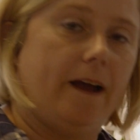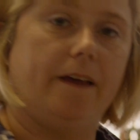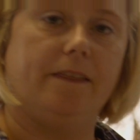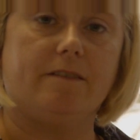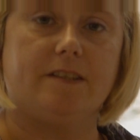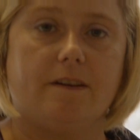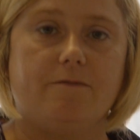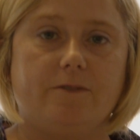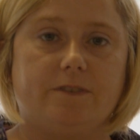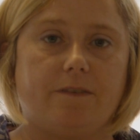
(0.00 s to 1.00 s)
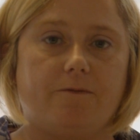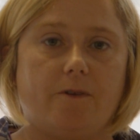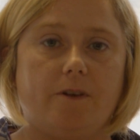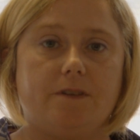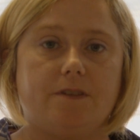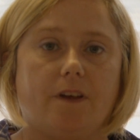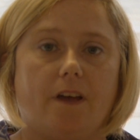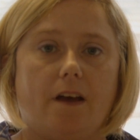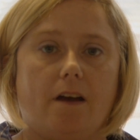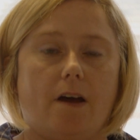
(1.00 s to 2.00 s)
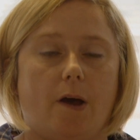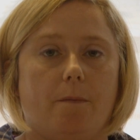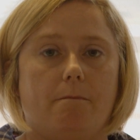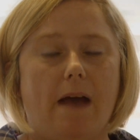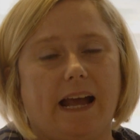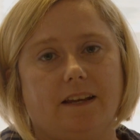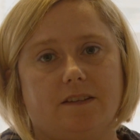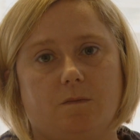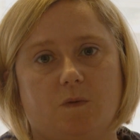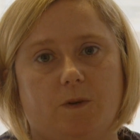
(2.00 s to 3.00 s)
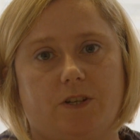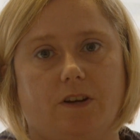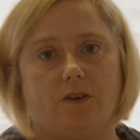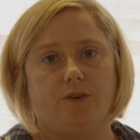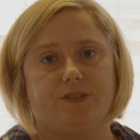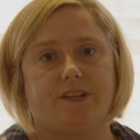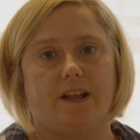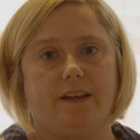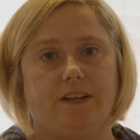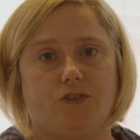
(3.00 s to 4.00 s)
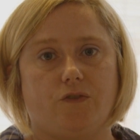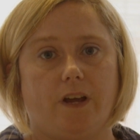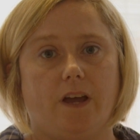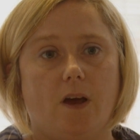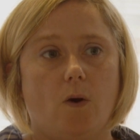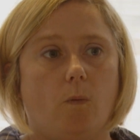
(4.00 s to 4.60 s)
And there are several different um, mechanisms which can cause cell injury.